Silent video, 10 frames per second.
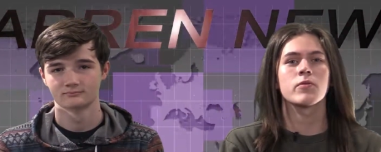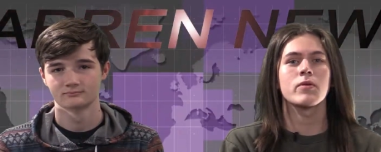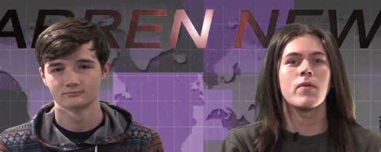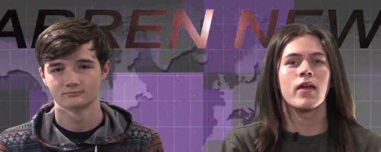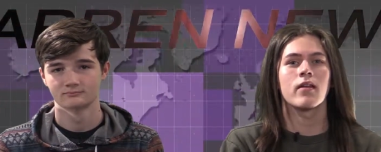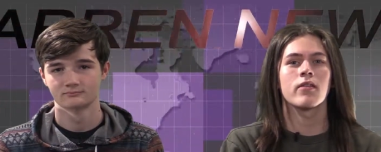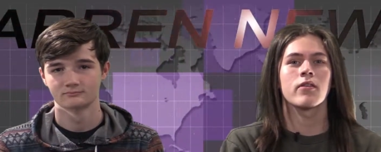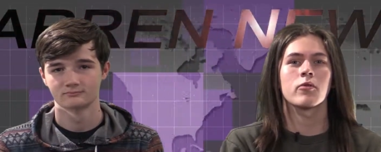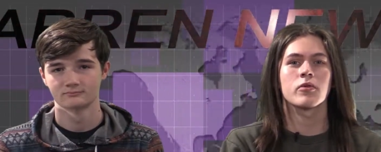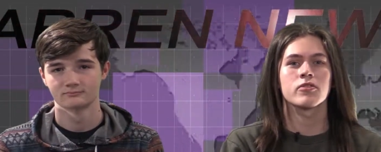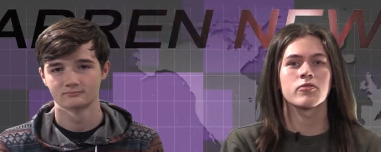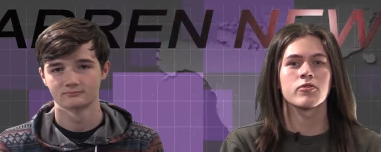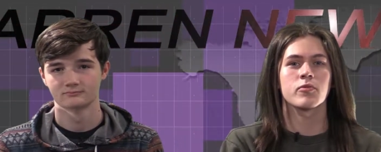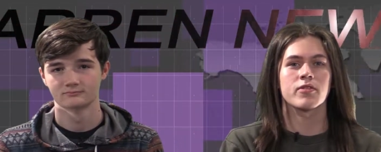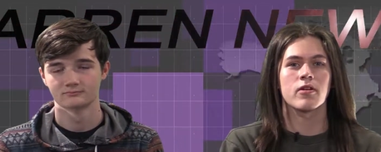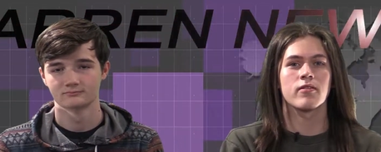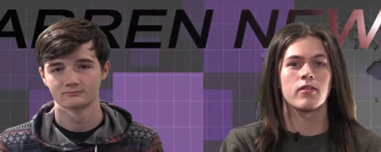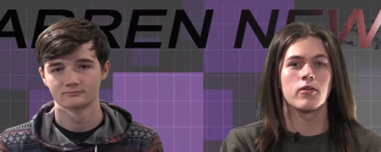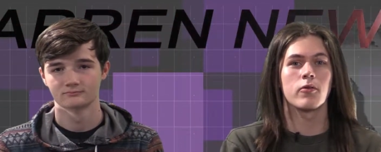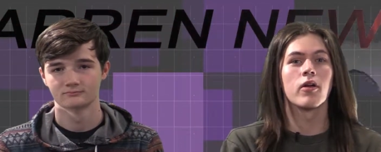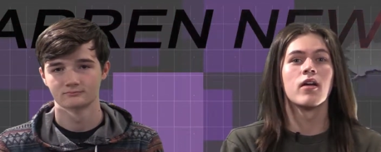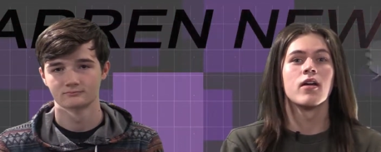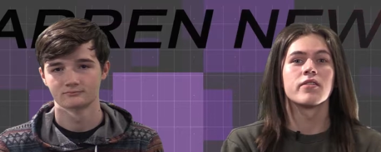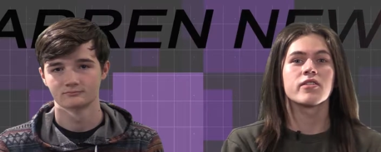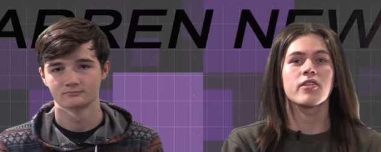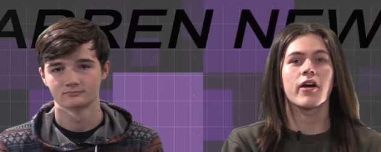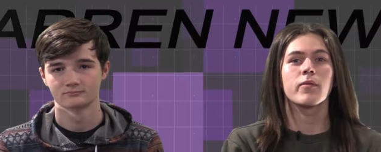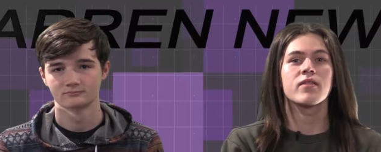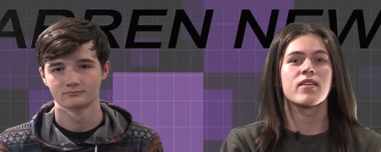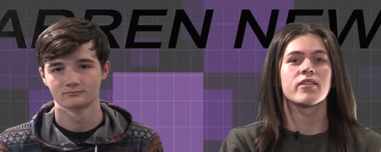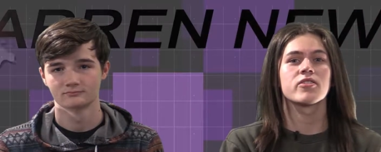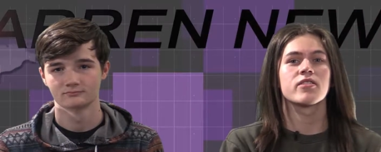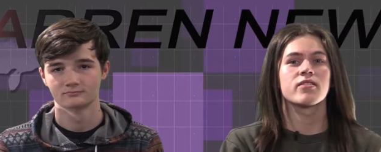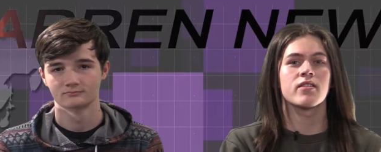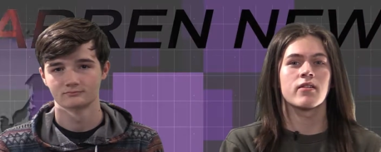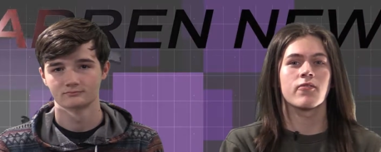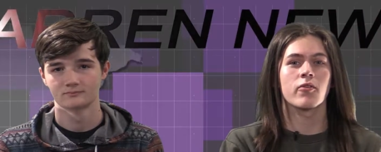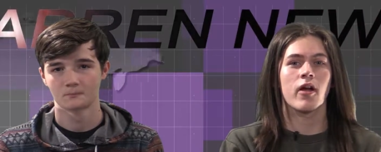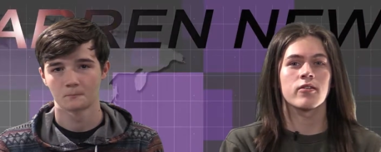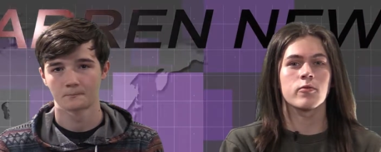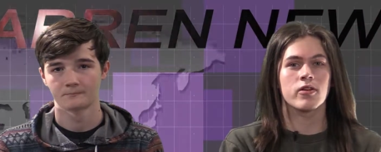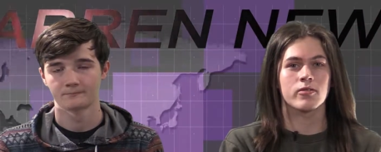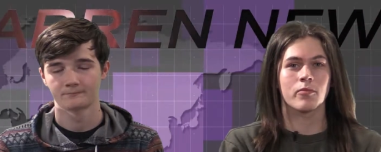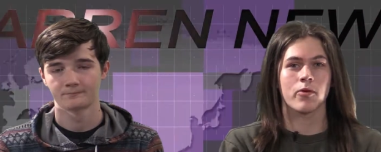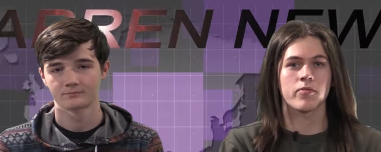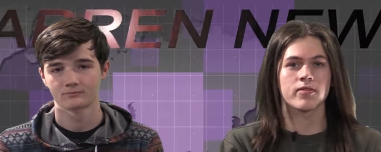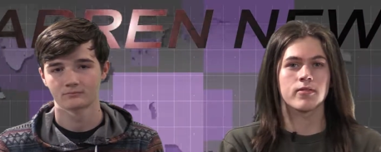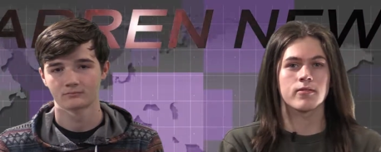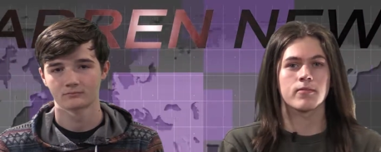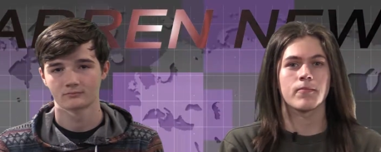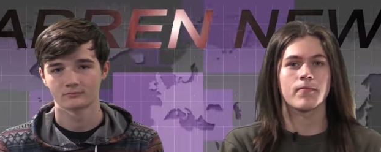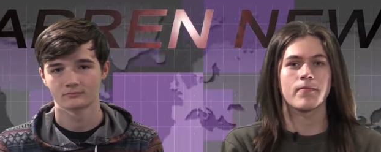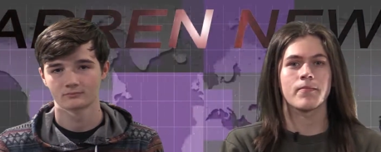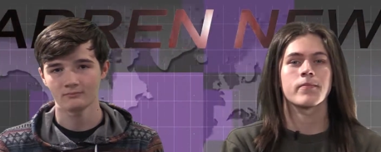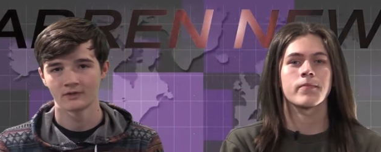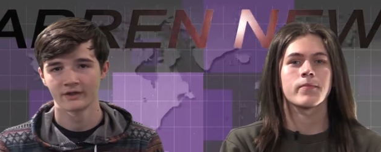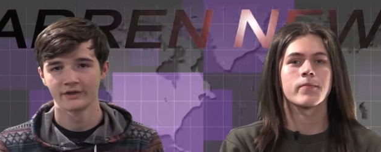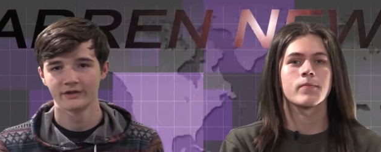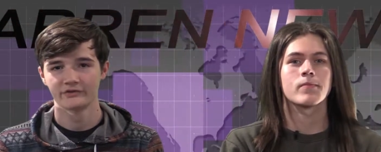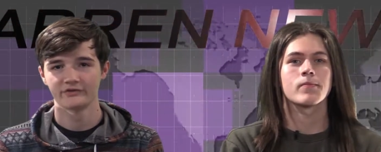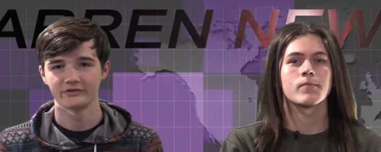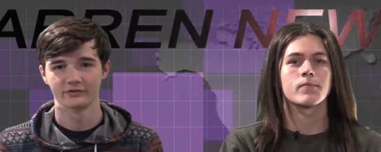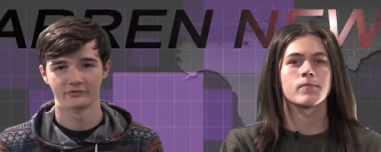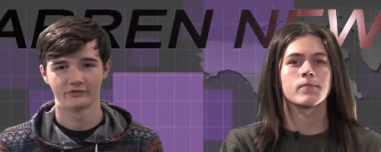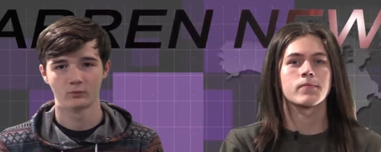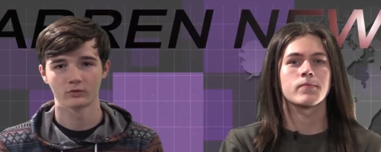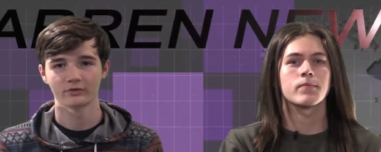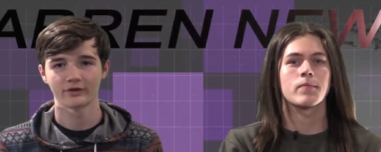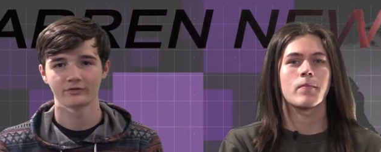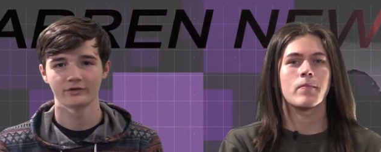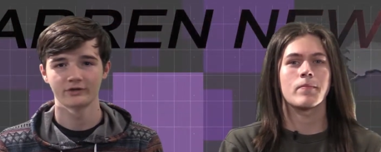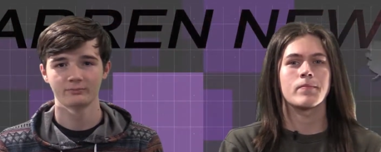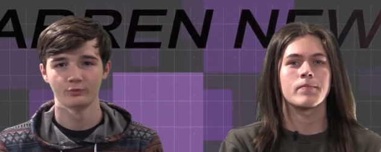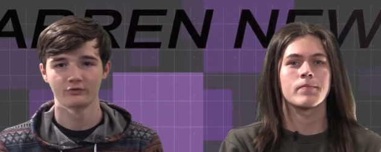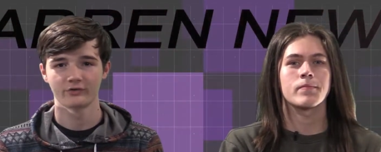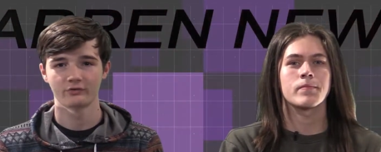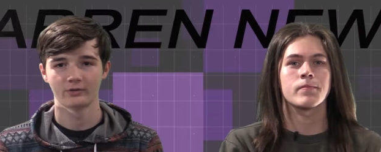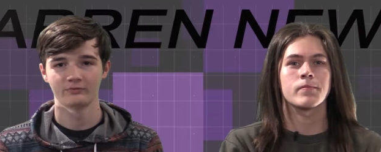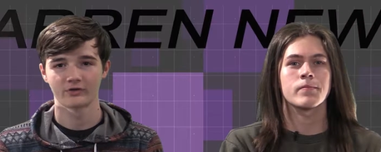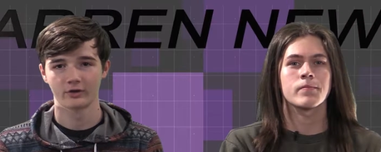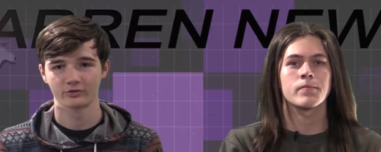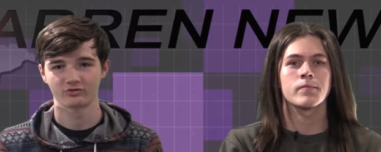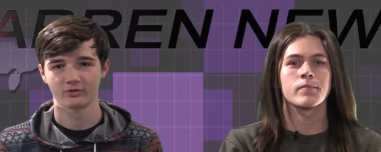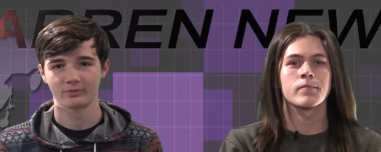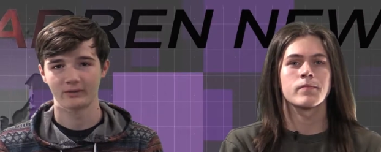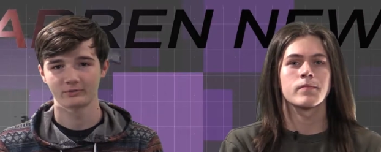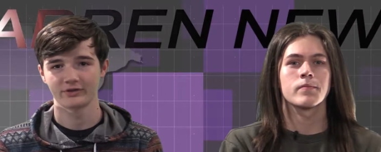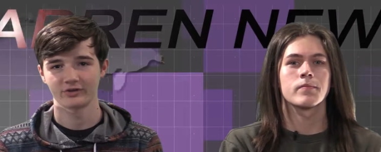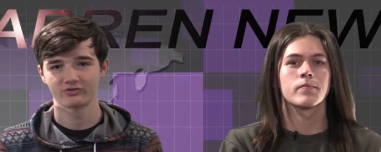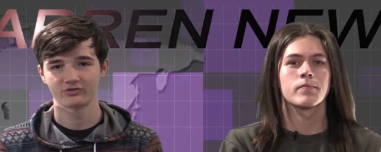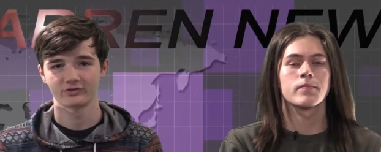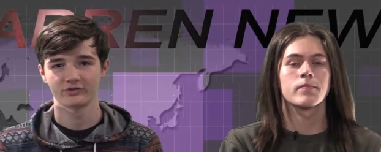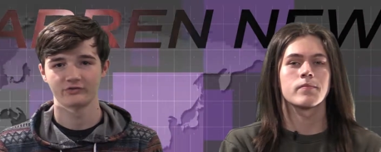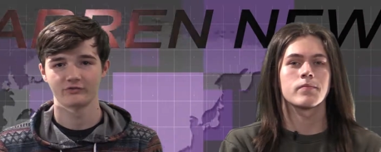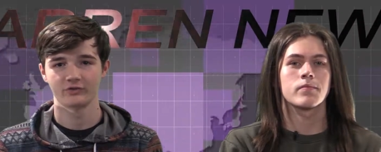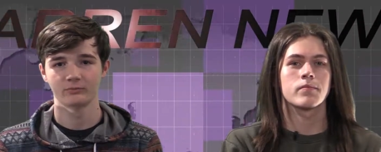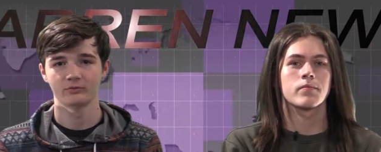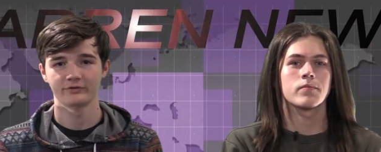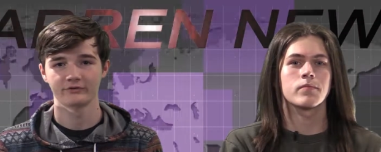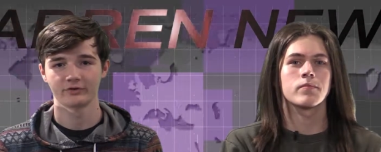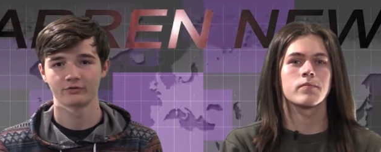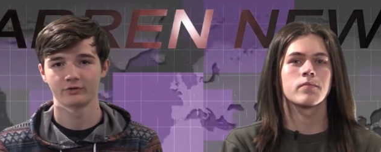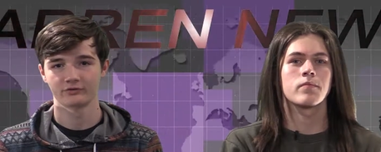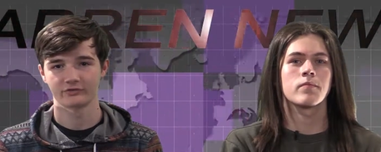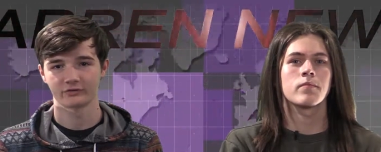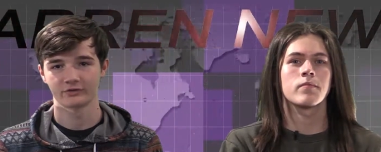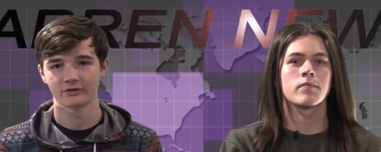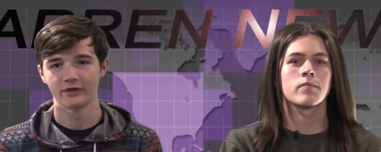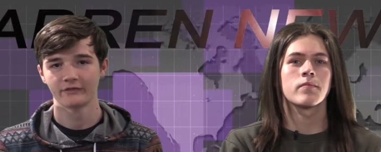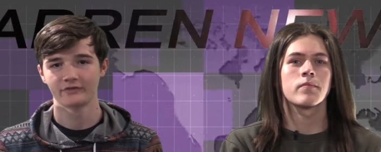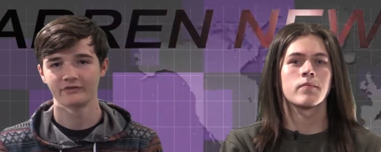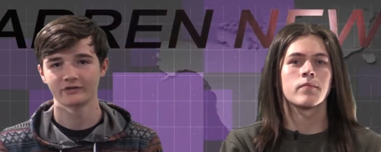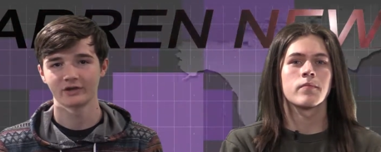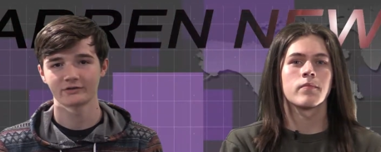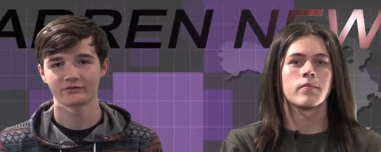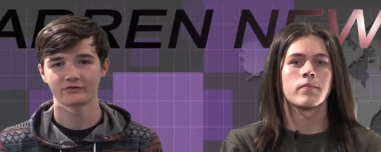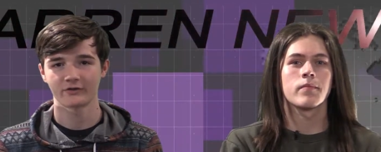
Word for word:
Speaker 1: will be made and the originals returned to you. This documentation is needed for graduation purposes.
Speaker 2: Seniors, the Warren Athletic Booster Club Scholarship application is available in the Career Center. The deadline is